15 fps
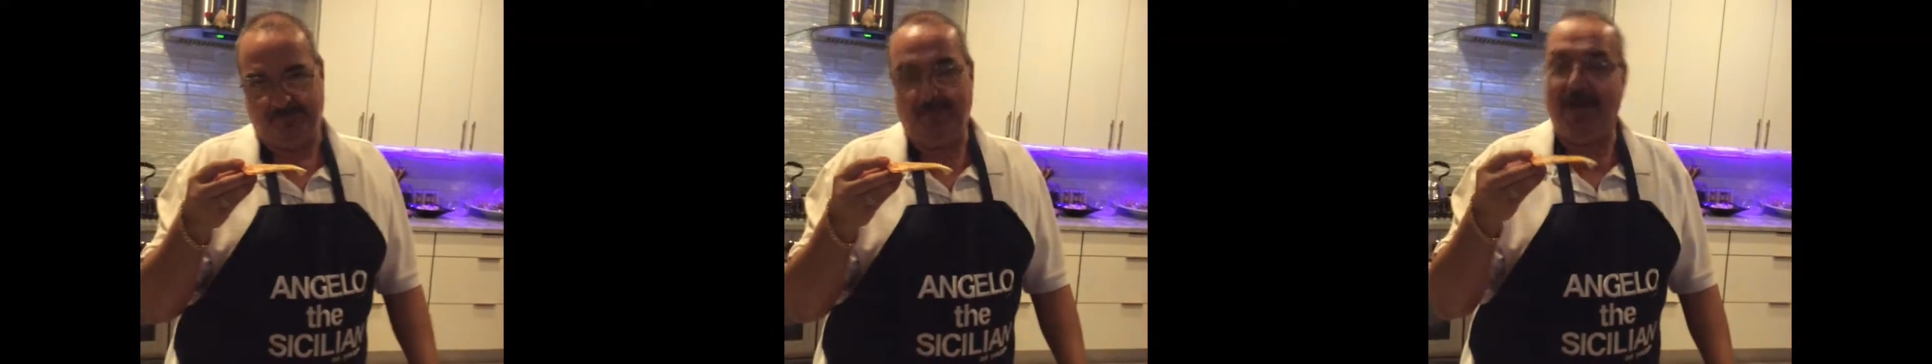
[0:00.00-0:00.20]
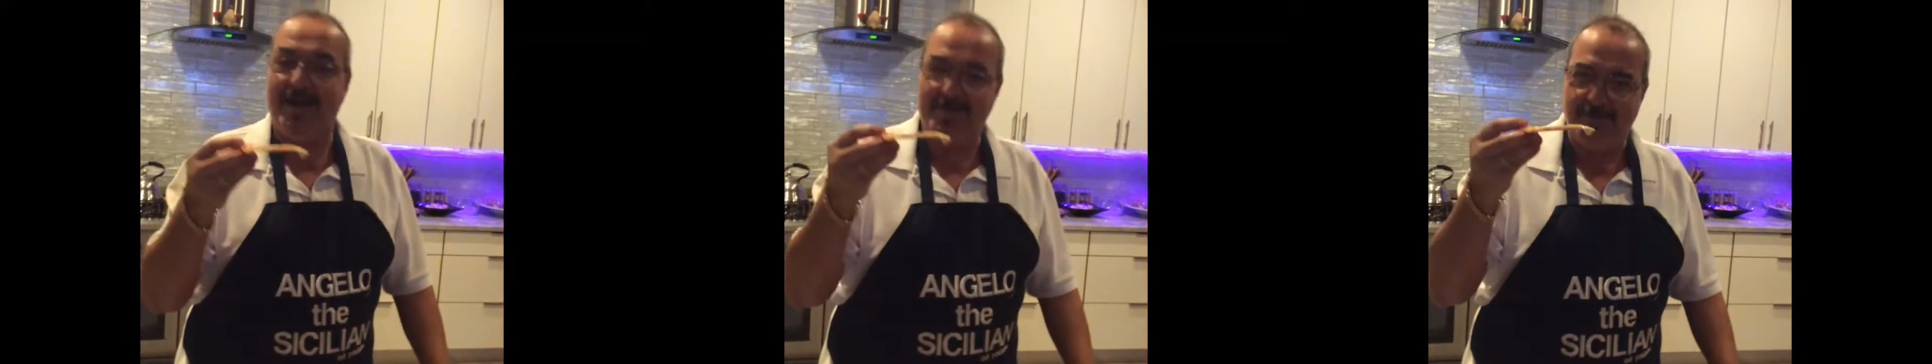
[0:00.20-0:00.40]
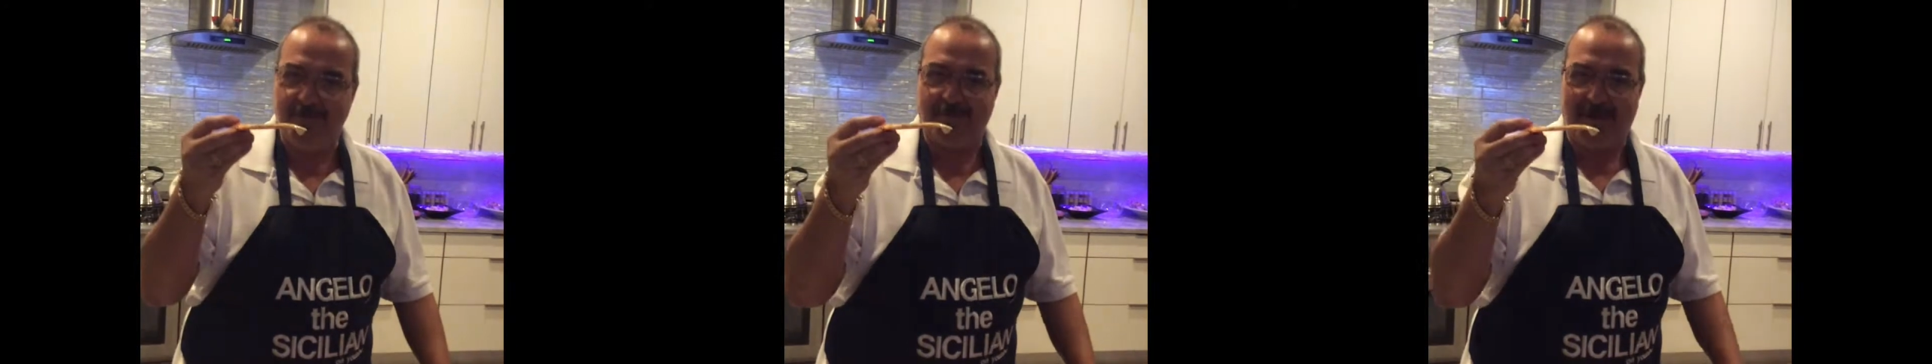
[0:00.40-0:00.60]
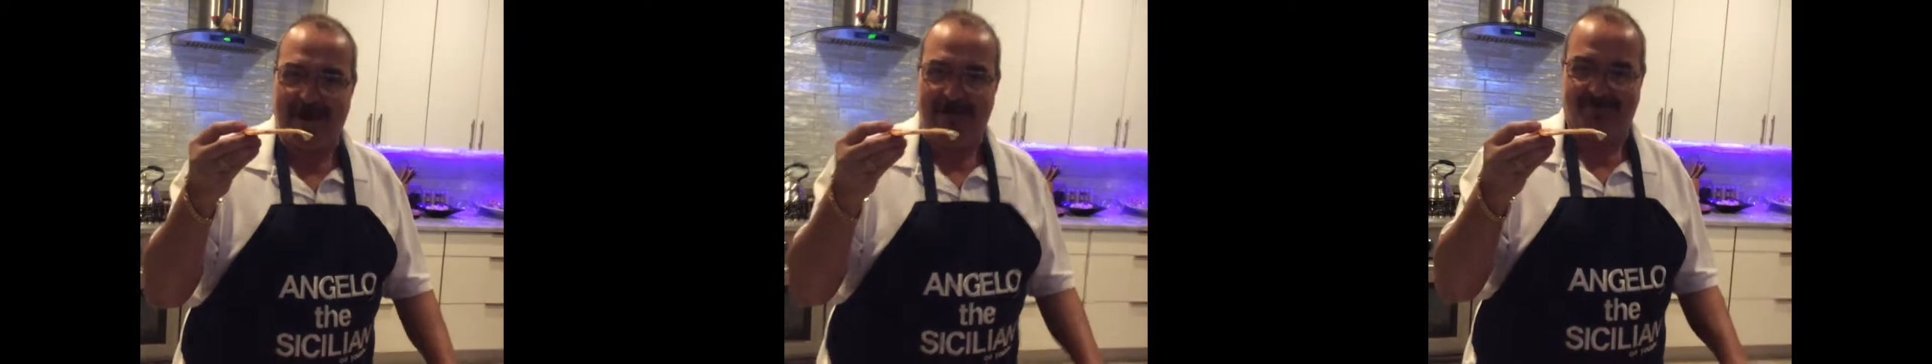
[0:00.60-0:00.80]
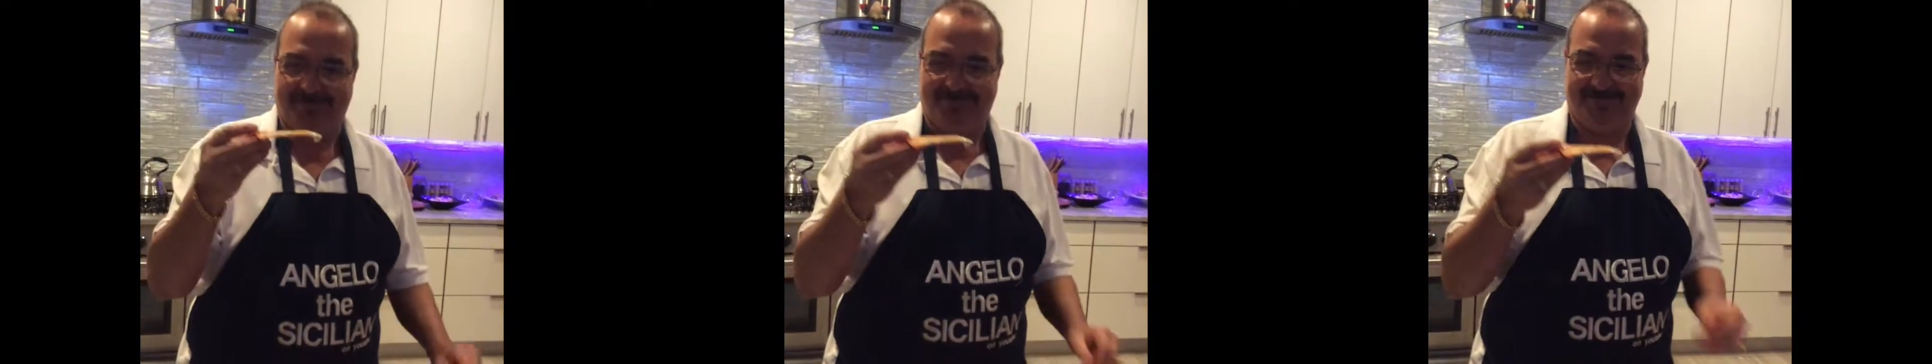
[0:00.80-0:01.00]
And you
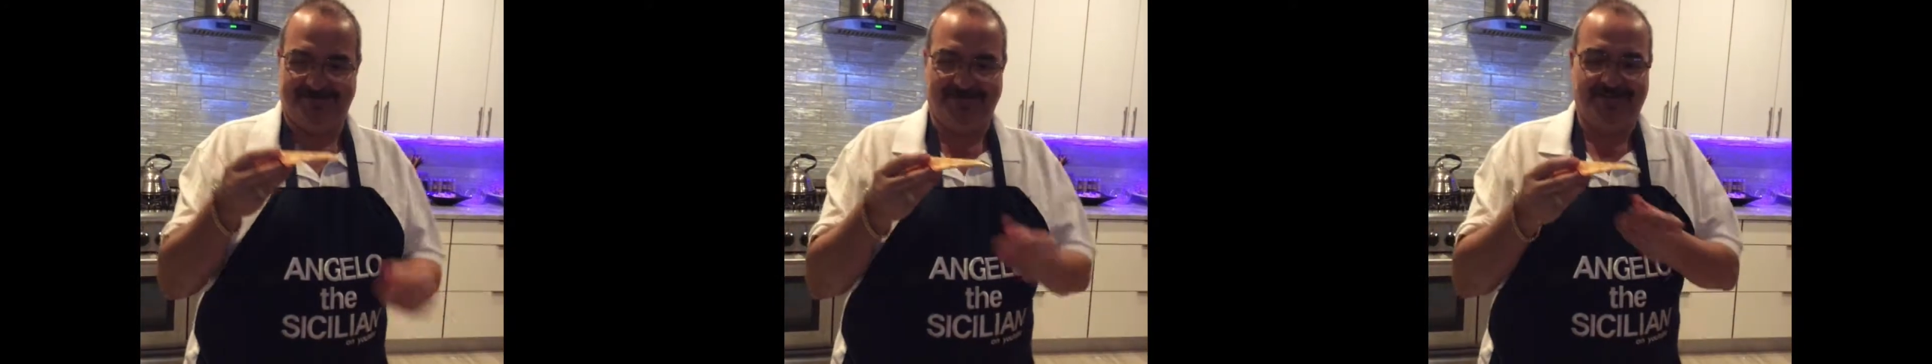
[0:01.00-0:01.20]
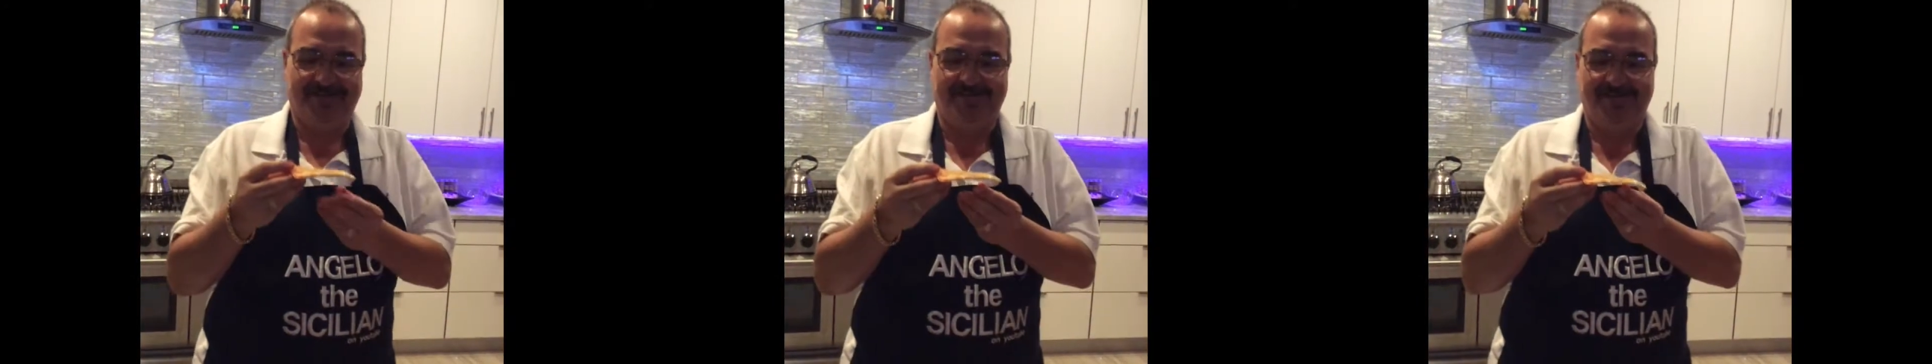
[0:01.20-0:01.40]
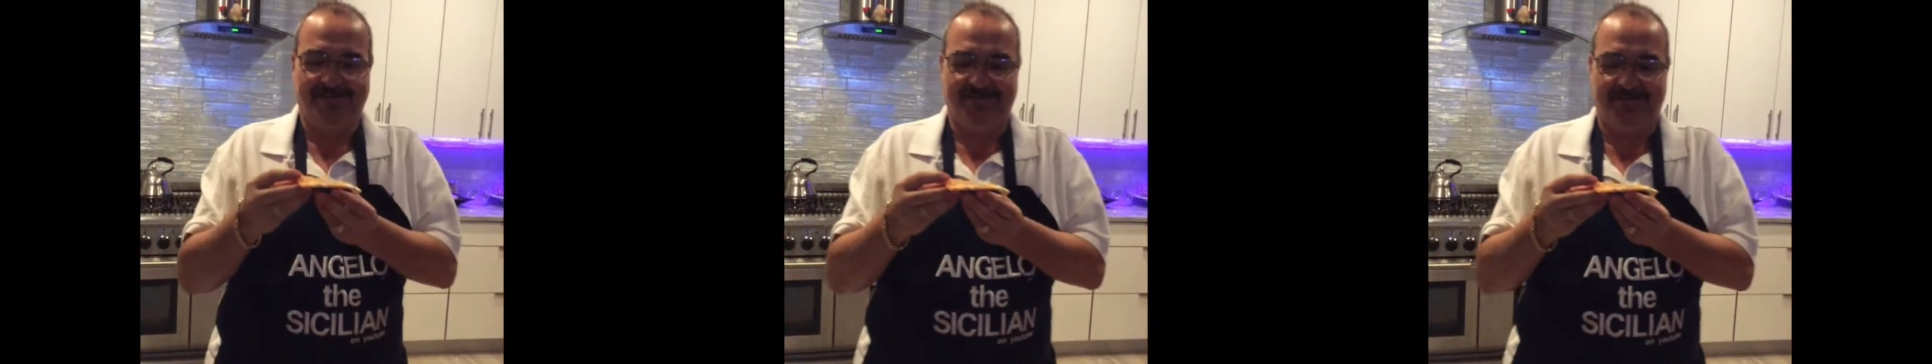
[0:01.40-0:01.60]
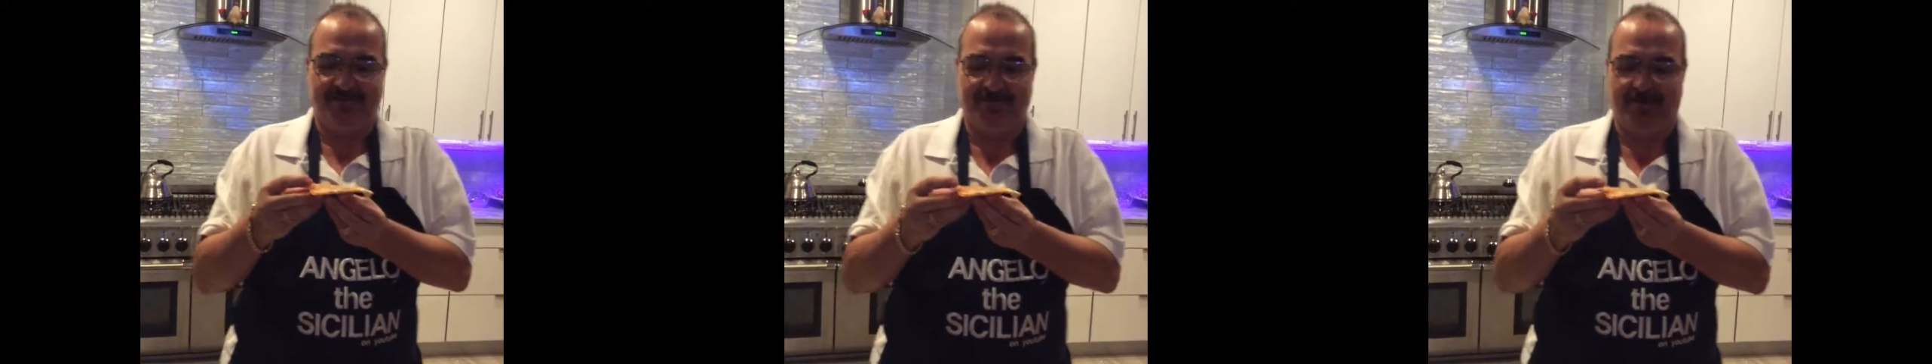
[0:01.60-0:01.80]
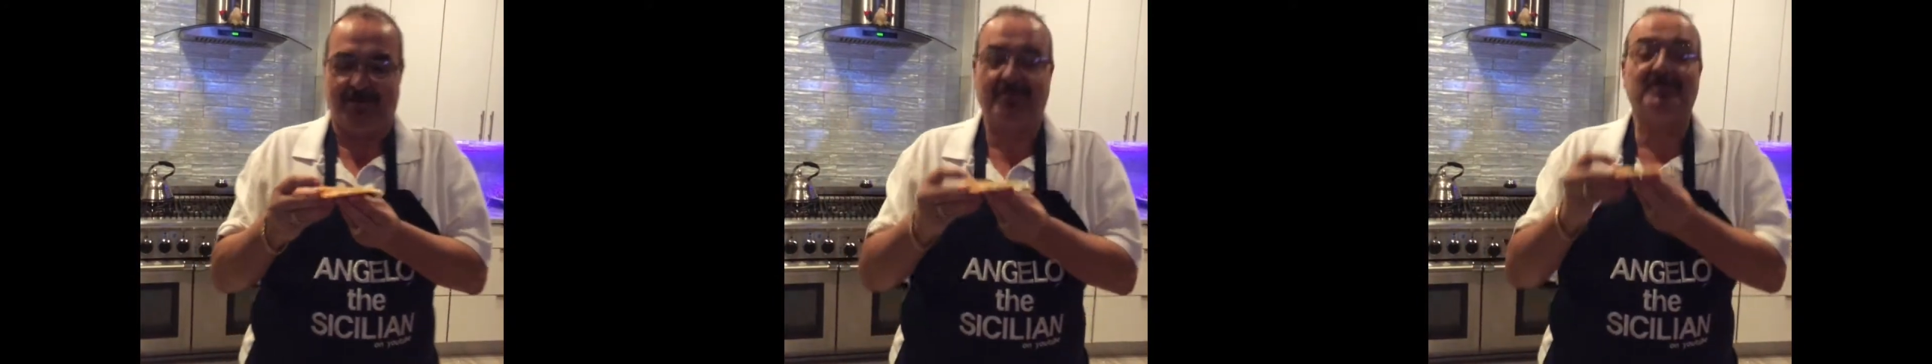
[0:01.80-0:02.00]
now.
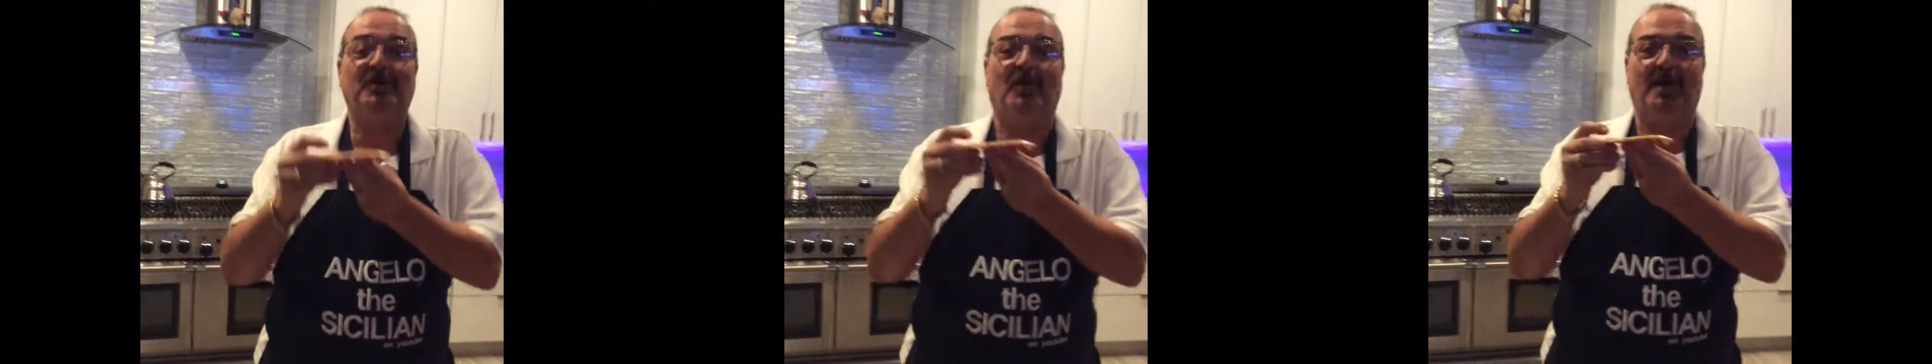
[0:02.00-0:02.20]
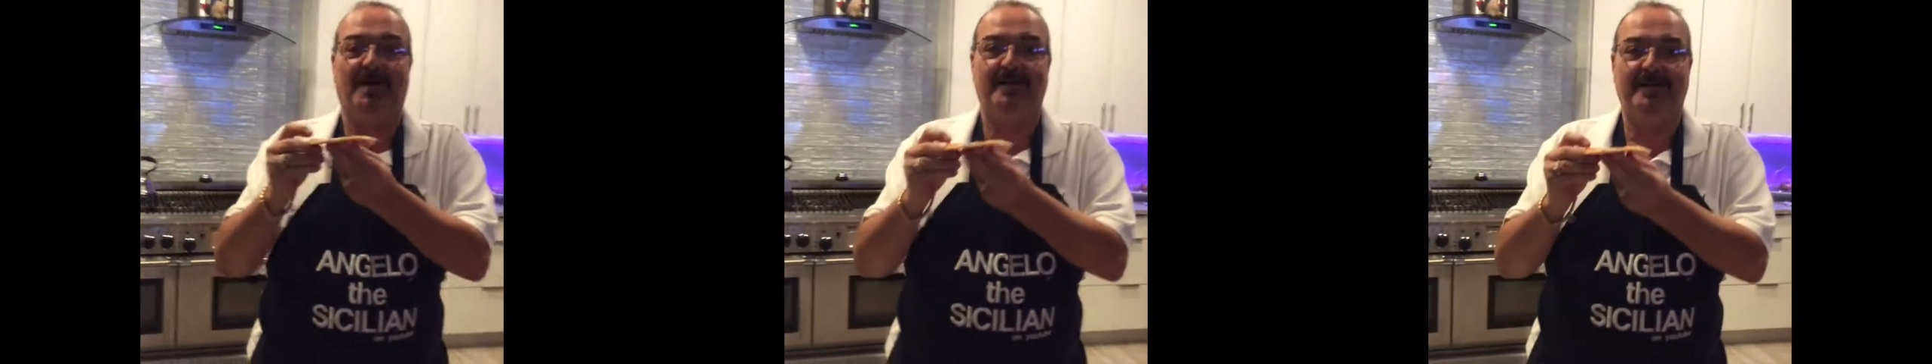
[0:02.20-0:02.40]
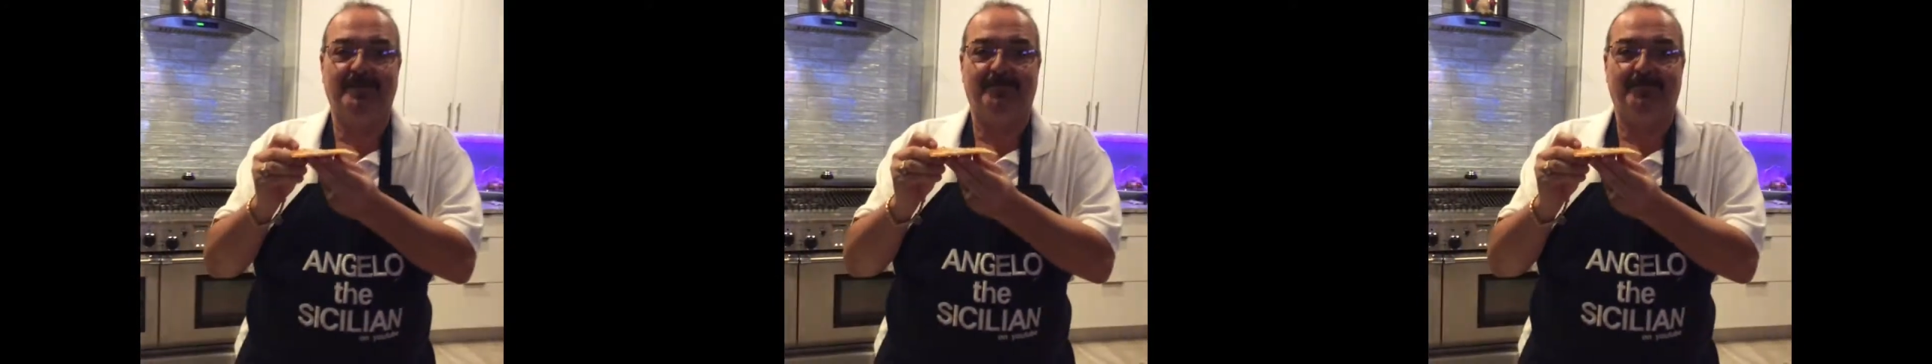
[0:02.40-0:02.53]
So enjoy.